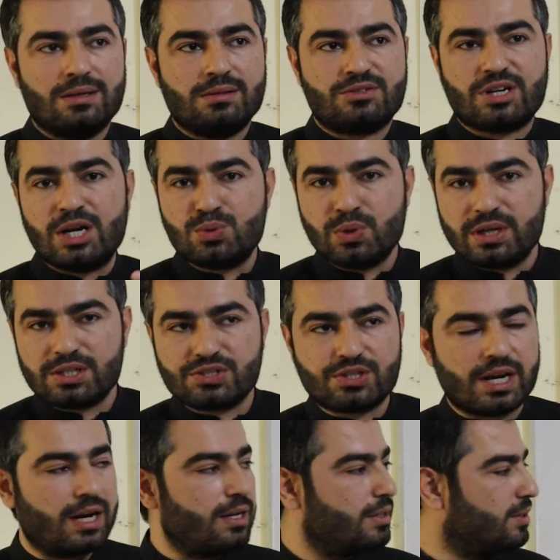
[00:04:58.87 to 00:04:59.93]
try to
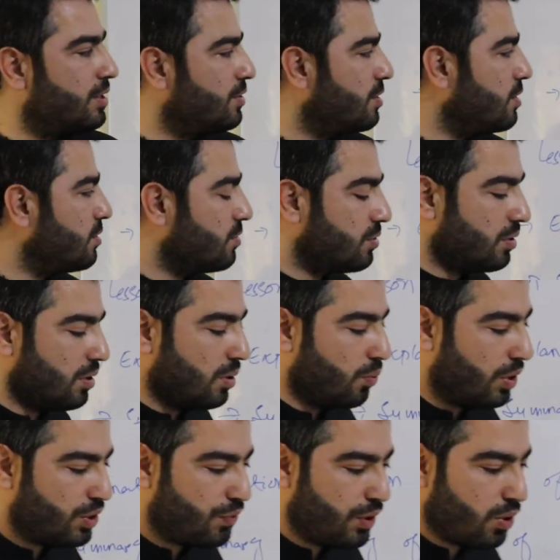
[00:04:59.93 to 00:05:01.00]
understand, this is
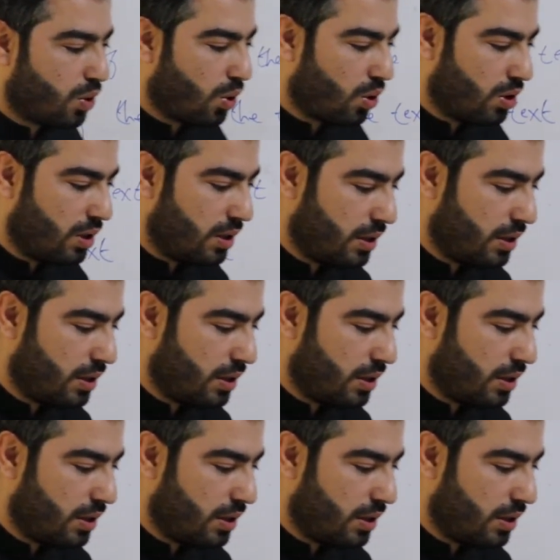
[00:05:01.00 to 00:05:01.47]
what we call